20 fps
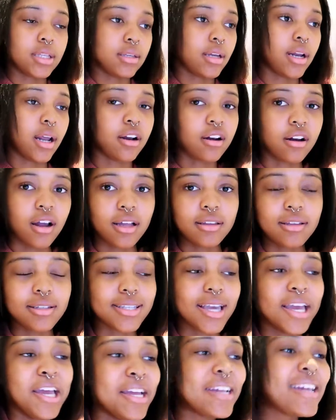like that. I don't know how they
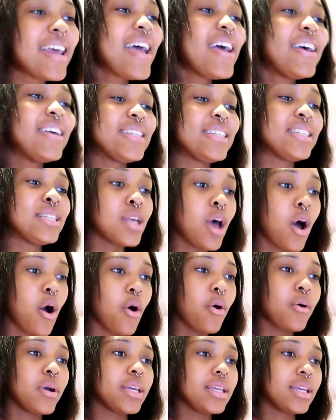say it.
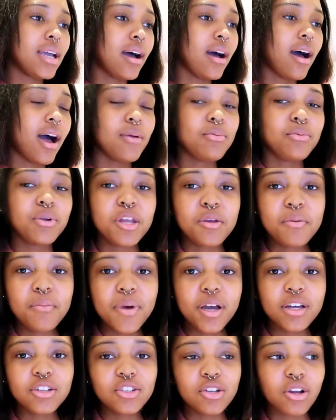So yeah, I pretty
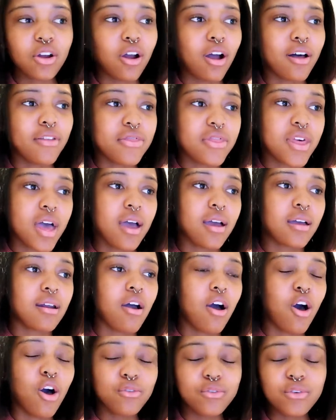much got
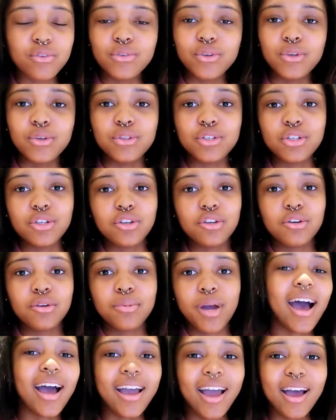that off of YouTube.
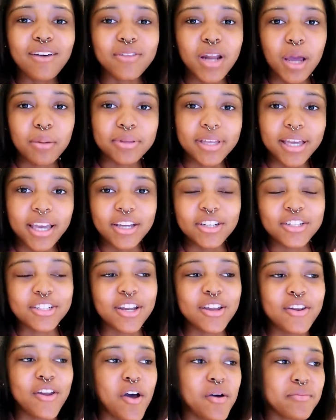I have an
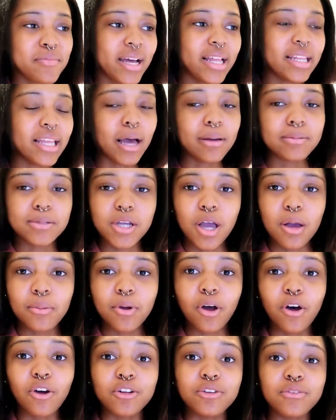application on my laptop
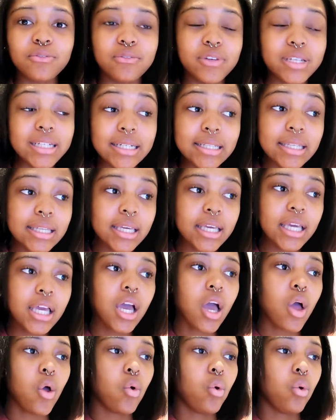called Vidly,
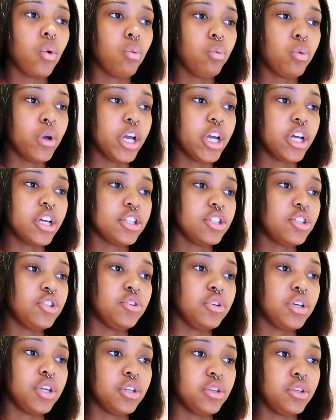which
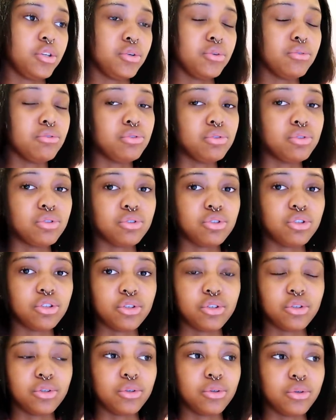you can use
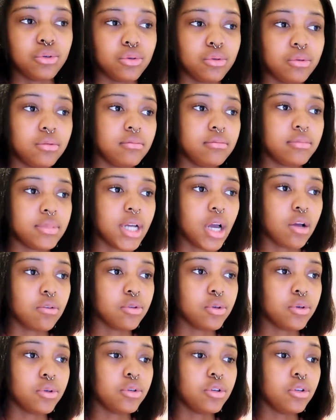to
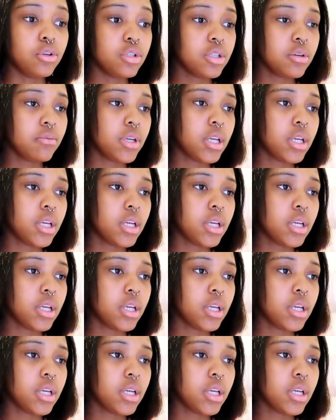download YouTube